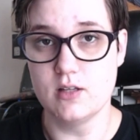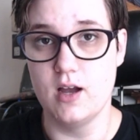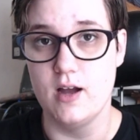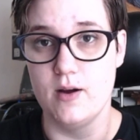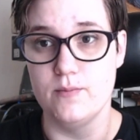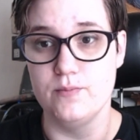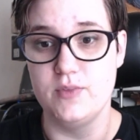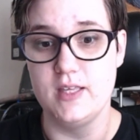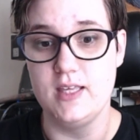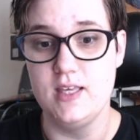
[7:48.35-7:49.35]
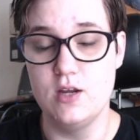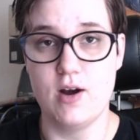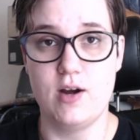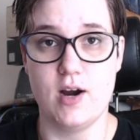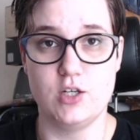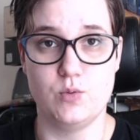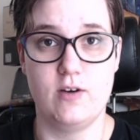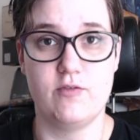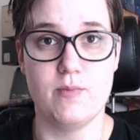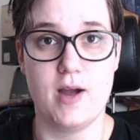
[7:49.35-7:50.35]
the year I
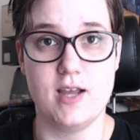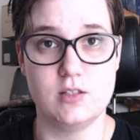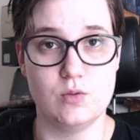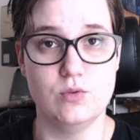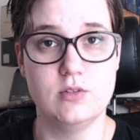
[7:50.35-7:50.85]
graduated from high school,